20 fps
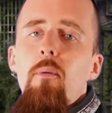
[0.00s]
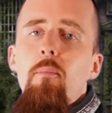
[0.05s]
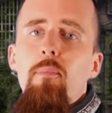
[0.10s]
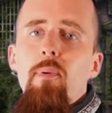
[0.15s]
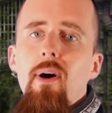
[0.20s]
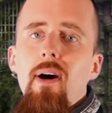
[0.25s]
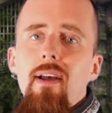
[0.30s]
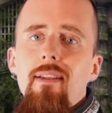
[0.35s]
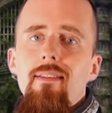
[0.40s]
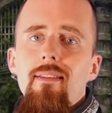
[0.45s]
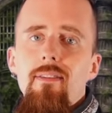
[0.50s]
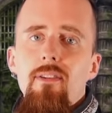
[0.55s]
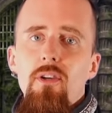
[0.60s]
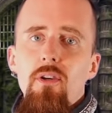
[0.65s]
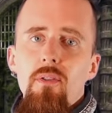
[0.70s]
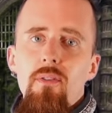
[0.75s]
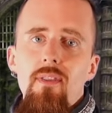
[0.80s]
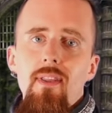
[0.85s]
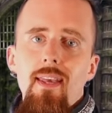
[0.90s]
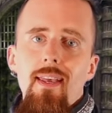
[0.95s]
But the
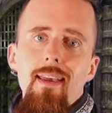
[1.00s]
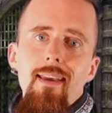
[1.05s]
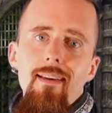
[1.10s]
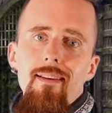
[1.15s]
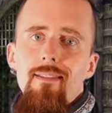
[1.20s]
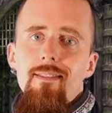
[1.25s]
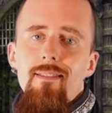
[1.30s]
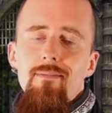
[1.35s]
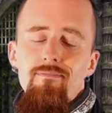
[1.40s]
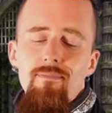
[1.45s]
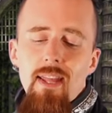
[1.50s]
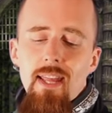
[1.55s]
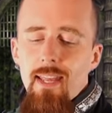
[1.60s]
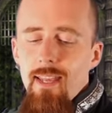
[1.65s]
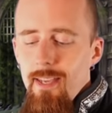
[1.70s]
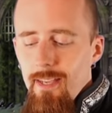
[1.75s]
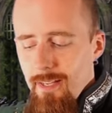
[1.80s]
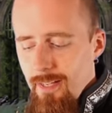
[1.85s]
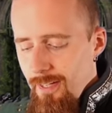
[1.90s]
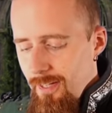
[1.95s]
good thing is,
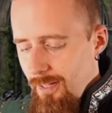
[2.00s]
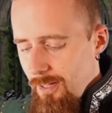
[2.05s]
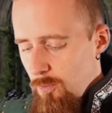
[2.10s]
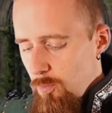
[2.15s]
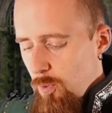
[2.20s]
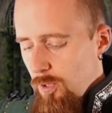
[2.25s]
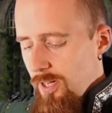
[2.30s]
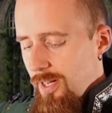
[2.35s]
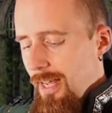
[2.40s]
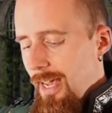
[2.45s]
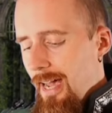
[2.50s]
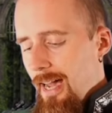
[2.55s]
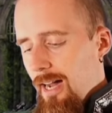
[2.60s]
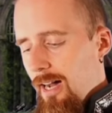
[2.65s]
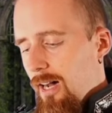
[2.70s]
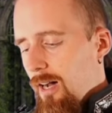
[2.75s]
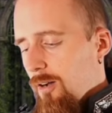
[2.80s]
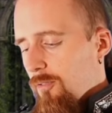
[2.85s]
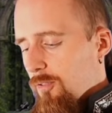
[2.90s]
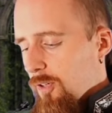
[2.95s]
it wouldn't
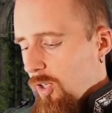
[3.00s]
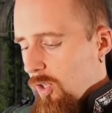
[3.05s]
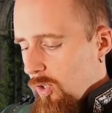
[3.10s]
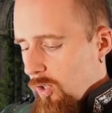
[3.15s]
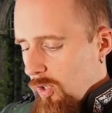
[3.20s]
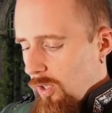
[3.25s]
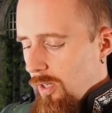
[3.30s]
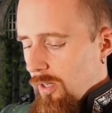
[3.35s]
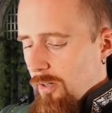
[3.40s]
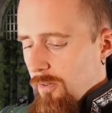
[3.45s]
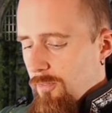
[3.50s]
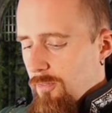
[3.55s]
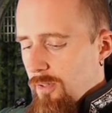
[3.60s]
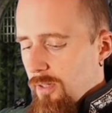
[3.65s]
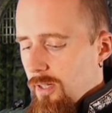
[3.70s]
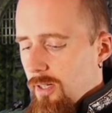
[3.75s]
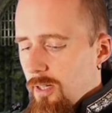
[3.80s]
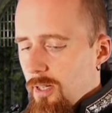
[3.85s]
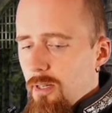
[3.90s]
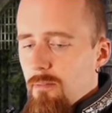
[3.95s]
have a lot of
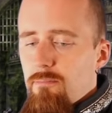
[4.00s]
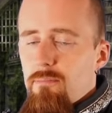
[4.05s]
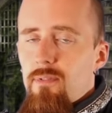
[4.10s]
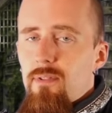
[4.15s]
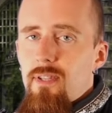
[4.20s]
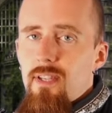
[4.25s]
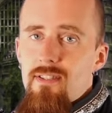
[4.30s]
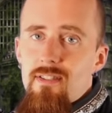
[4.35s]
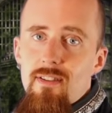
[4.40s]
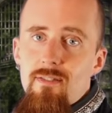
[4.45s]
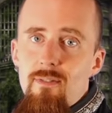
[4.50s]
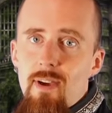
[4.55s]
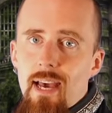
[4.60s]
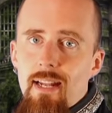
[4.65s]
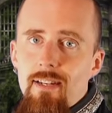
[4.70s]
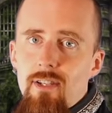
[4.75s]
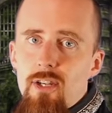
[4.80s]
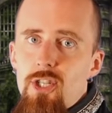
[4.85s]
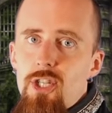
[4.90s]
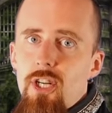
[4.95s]
the
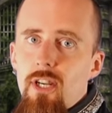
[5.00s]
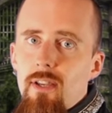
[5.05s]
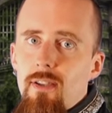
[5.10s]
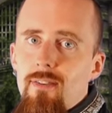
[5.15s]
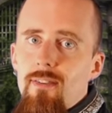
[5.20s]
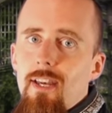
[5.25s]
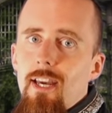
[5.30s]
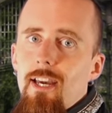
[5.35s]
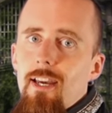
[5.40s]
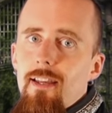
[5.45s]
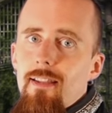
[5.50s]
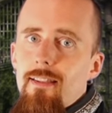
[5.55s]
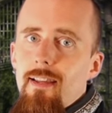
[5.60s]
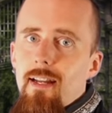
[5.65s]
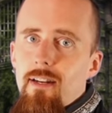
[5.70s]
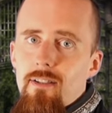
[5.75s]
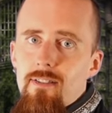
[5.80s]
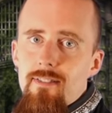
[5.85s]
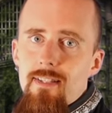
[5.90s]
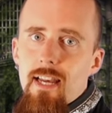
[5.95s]
disadvantages
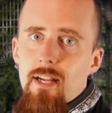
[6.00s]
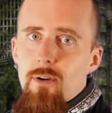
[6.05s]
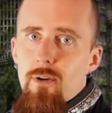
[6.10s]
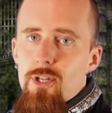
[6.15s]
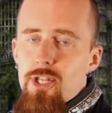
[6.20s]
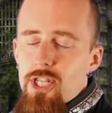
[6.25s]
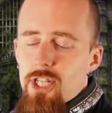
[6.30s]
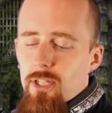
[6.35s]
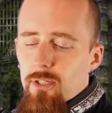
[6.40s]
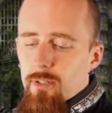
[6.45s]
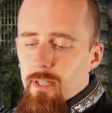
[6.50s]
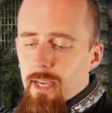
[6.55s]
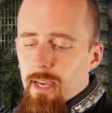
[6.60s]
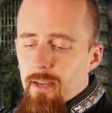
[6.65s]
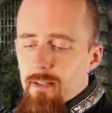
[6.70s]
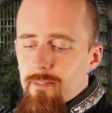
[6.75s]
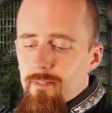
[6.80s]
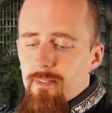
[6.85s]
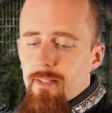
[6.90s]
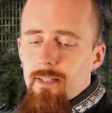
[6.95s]
that a standard shield
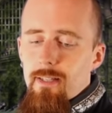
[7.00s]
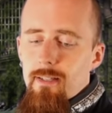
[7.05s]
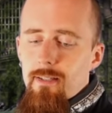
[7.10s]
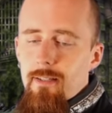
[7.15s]
has.